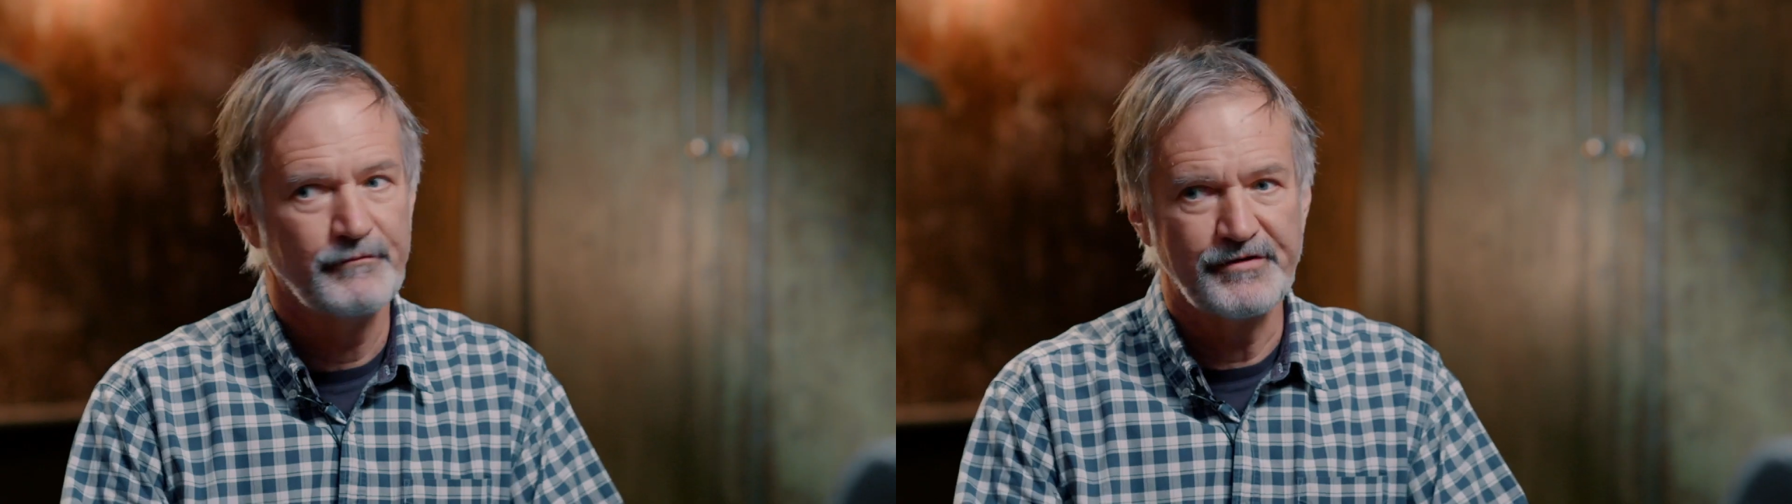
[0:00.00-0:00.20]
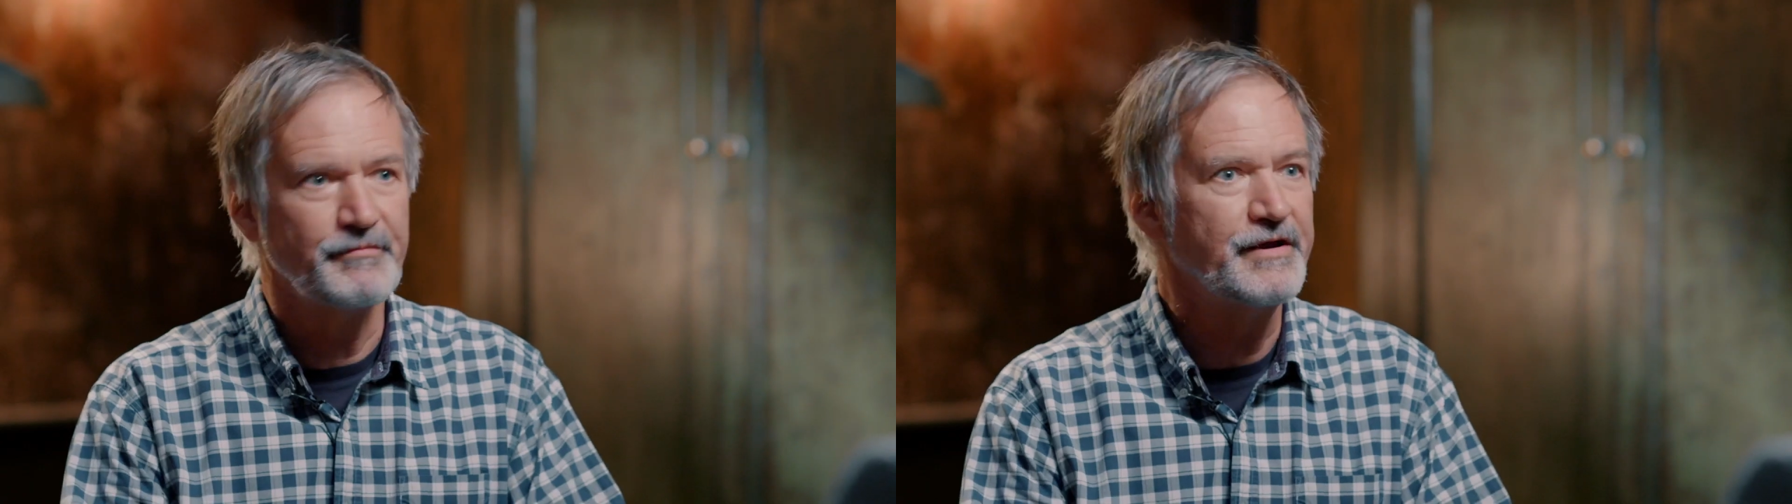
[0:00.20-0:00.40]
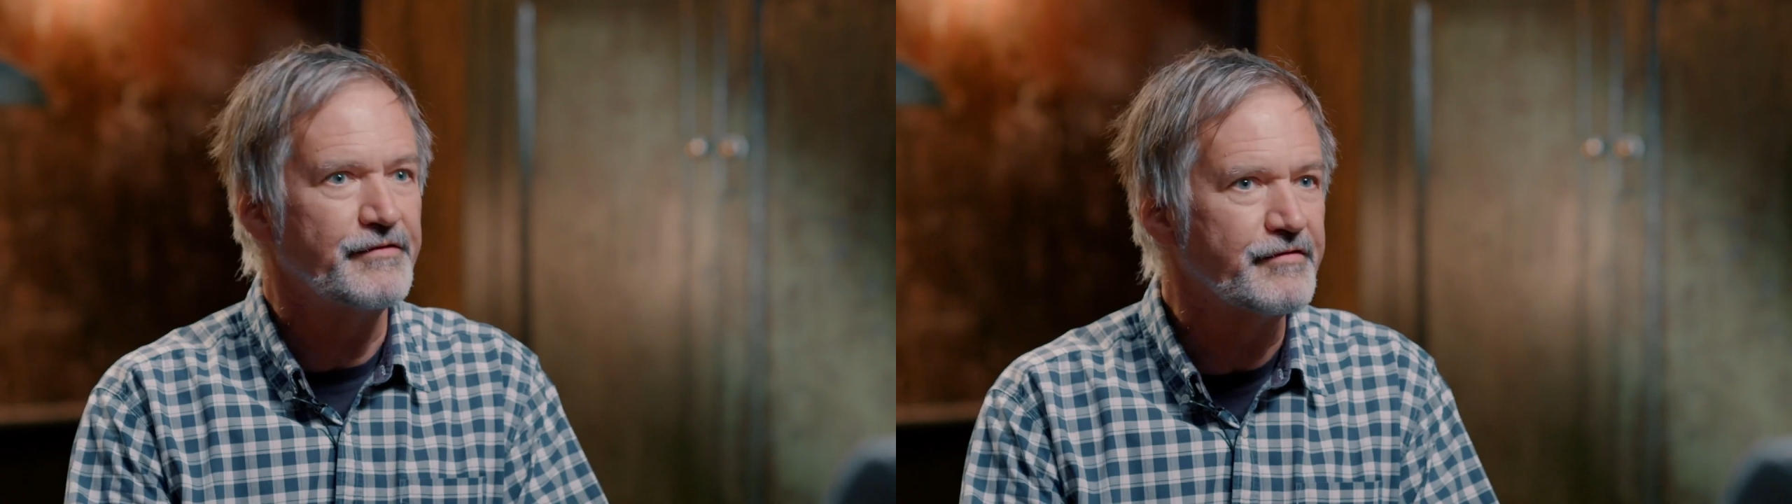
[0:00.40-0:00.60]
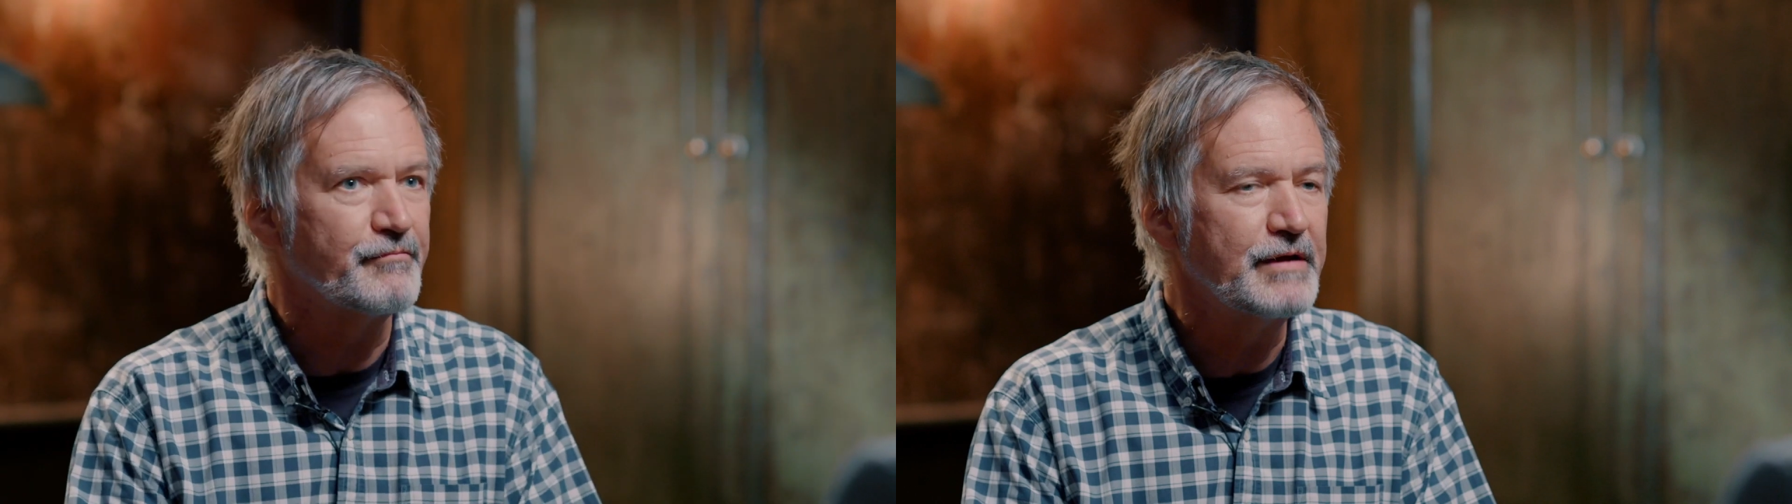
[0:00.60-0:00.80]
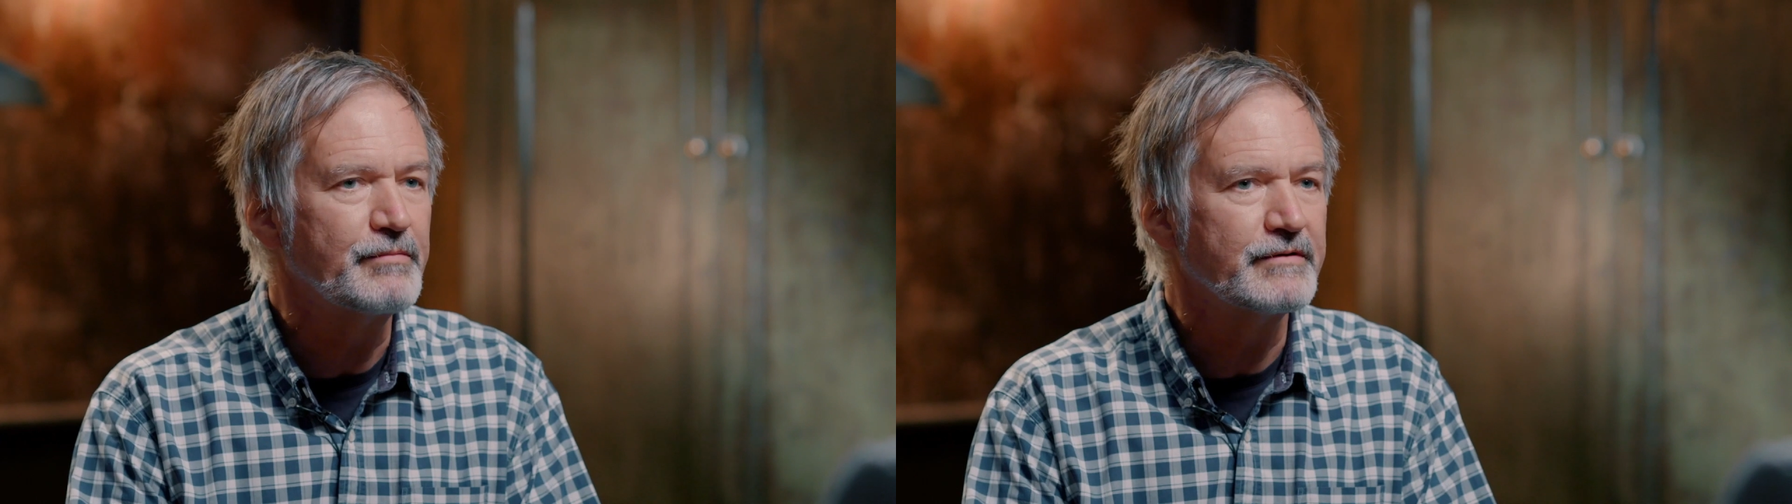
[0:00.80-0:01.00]
which means that
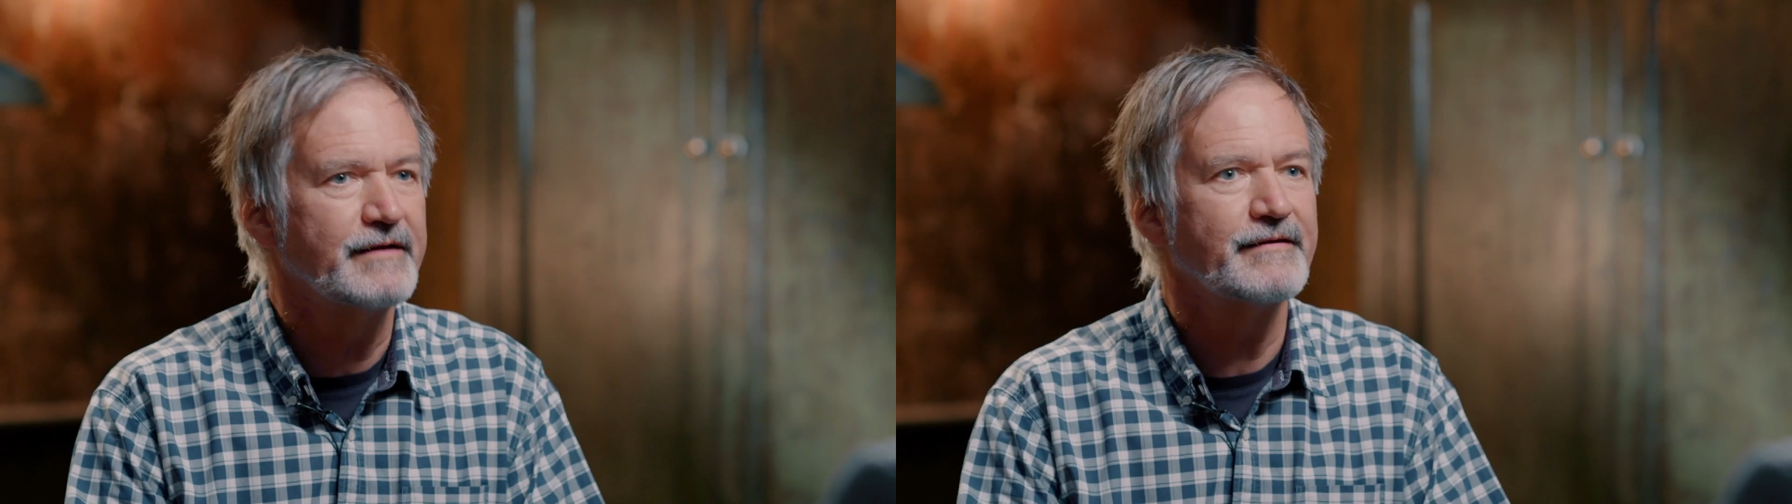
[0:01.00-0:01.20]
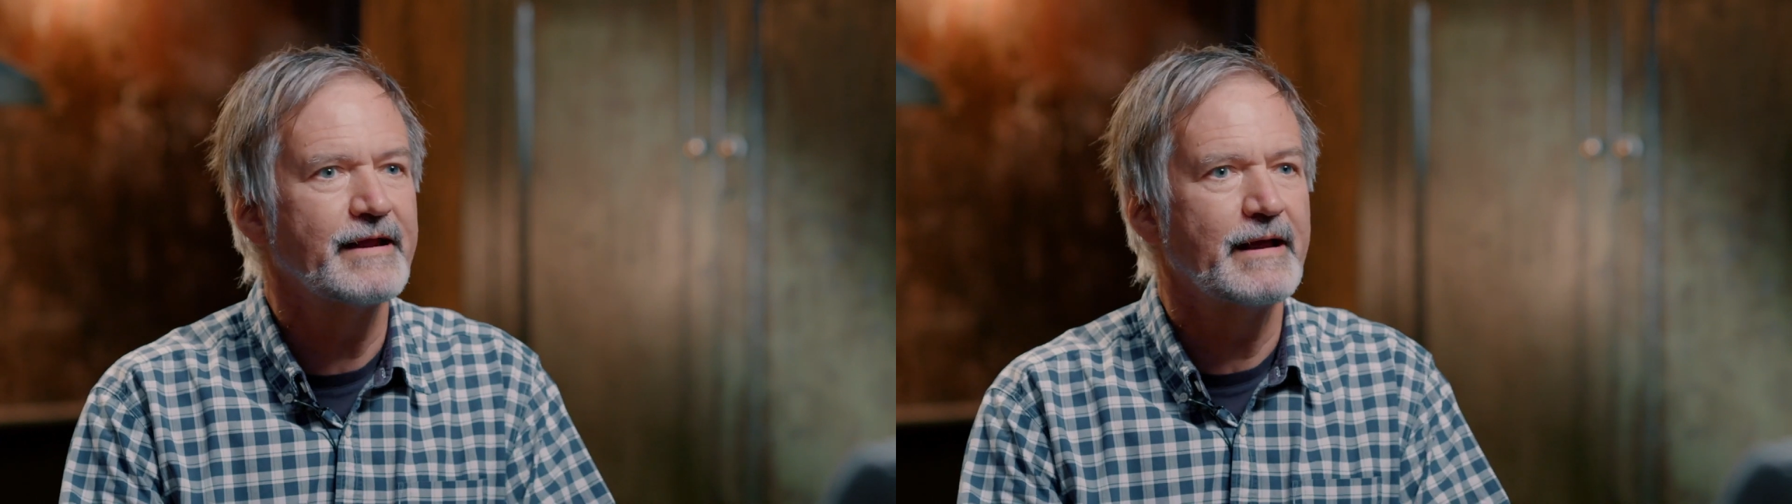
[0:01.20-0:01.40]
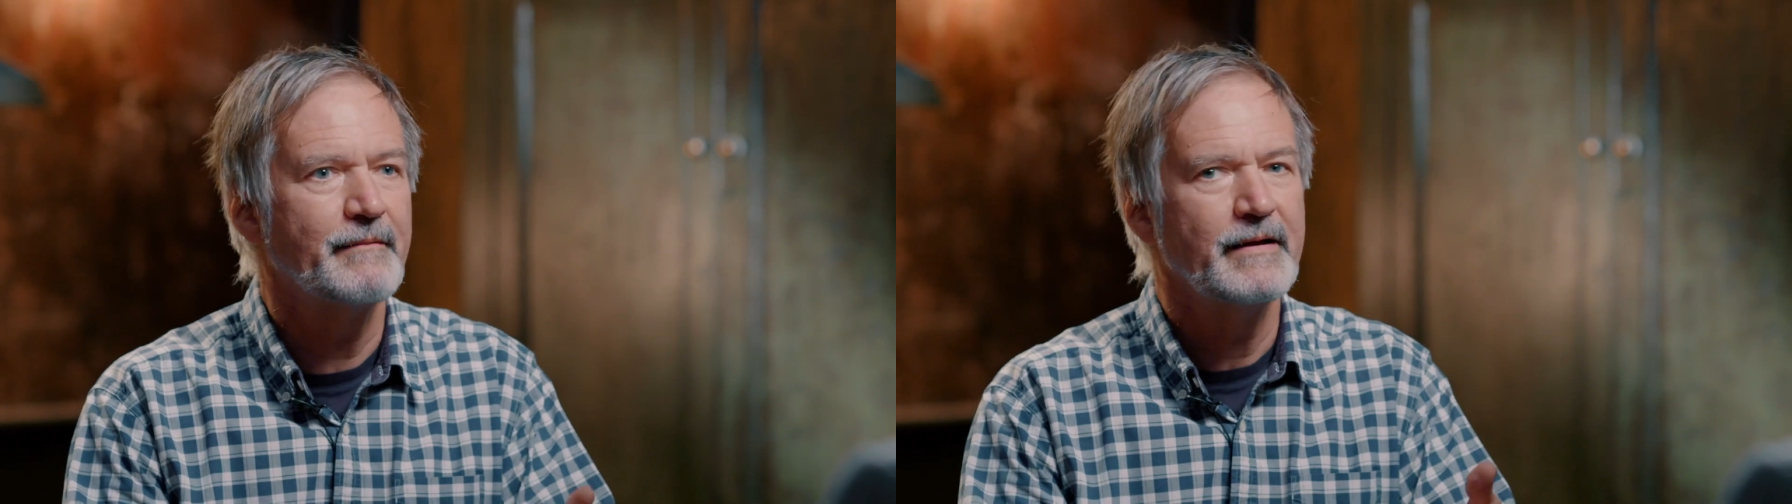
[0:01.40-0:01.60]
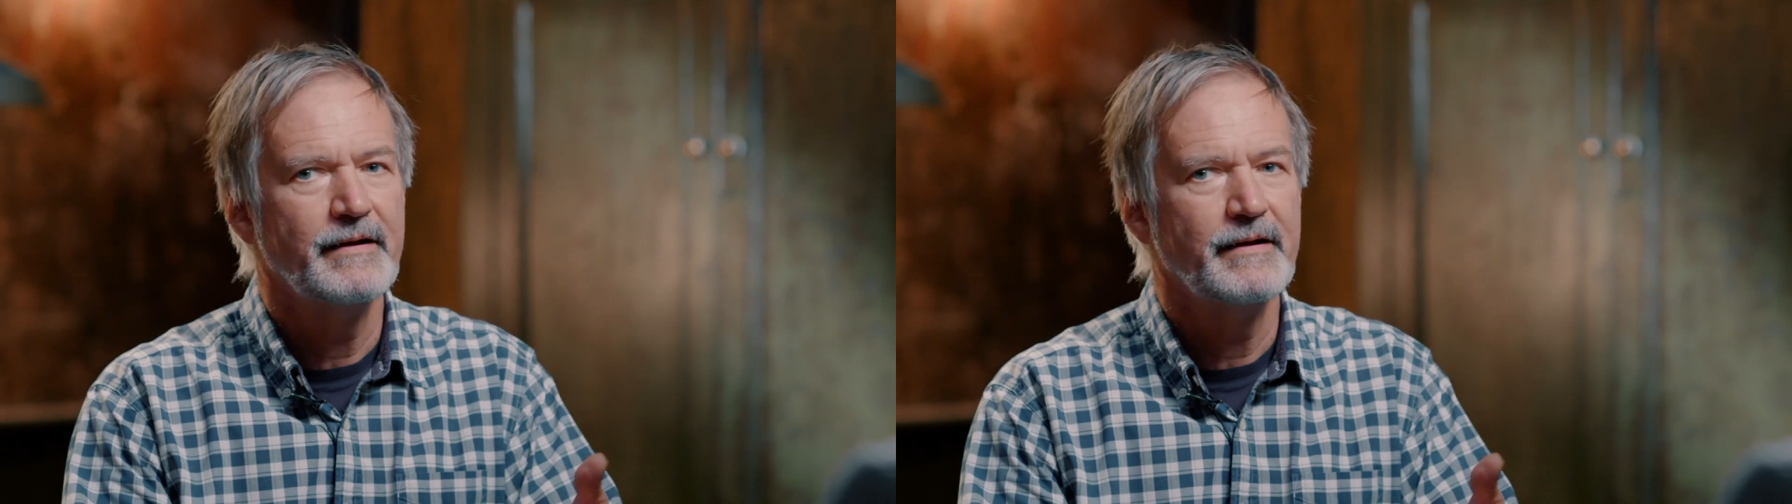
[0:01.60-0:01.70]
people tend to get,